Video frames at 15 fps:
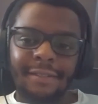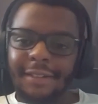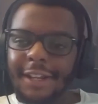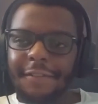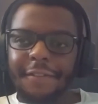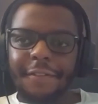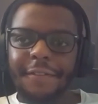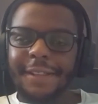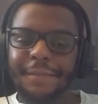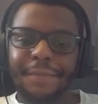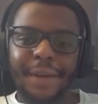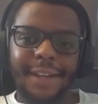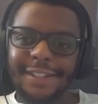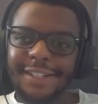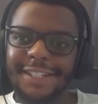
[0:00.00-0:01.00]
if you're feeling
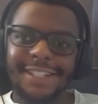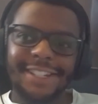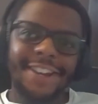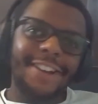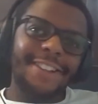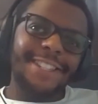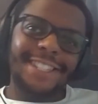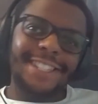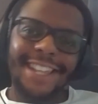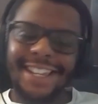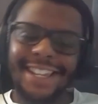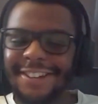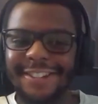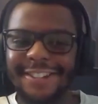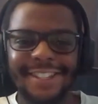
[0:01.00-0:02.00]
peckish, you just go to
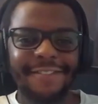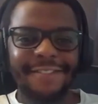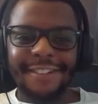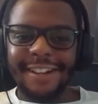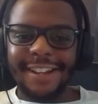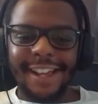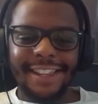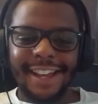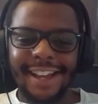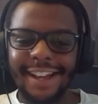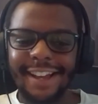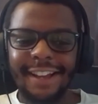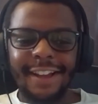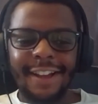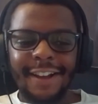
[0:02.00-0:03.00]
Tesco somewhere like that.
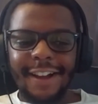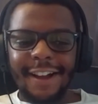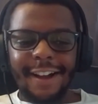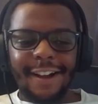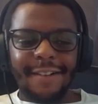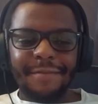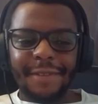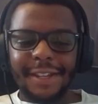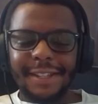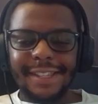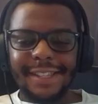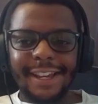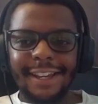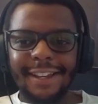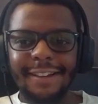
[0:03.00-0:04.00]
Because
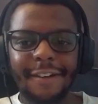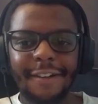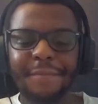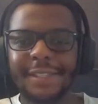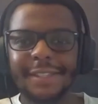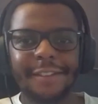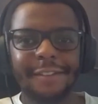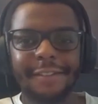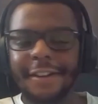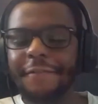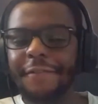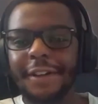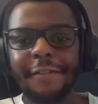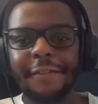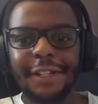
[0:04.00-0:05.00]
like I've been to
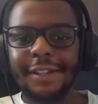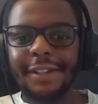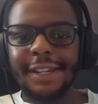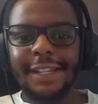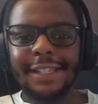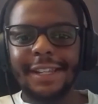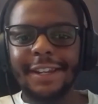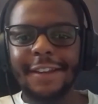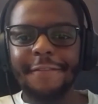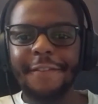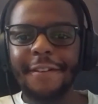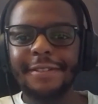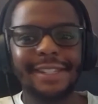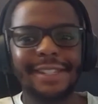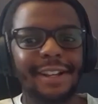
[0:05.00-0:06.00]
different other unis and they're
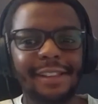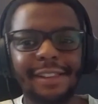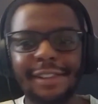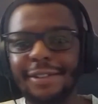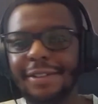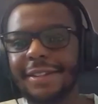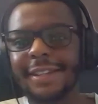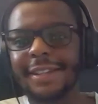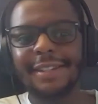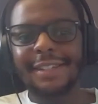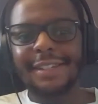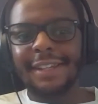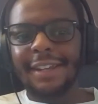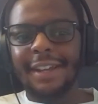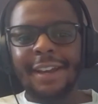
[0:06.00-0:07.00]
very secluded,
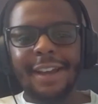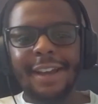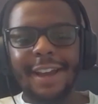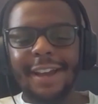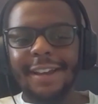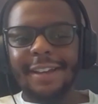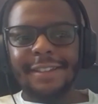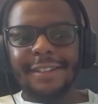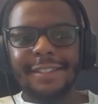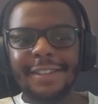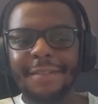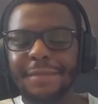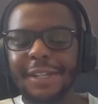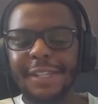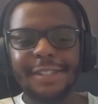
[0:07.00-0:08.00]
and
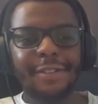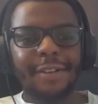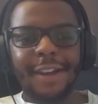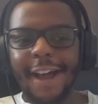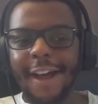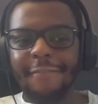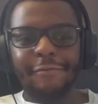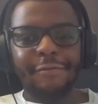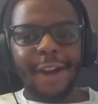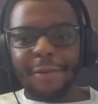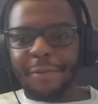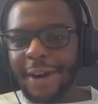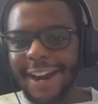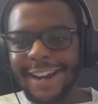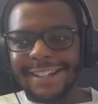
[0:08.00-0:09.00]
some unis don't have
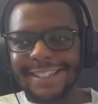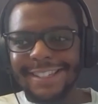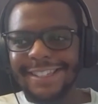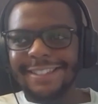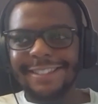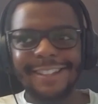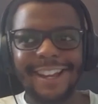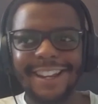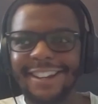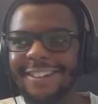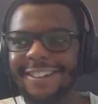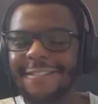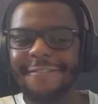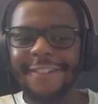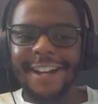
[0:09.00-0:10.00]
rice, and I
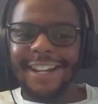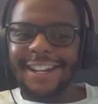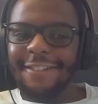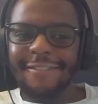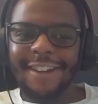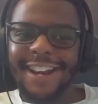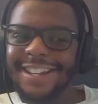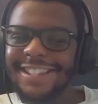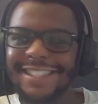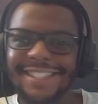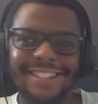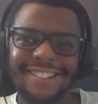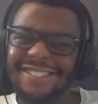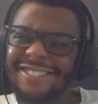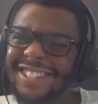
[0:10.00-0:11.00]
couldn't find any rice,
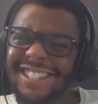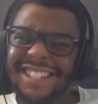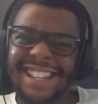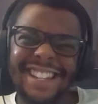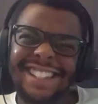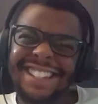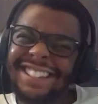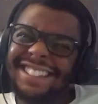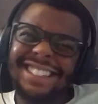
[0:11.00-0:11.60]
and it was just like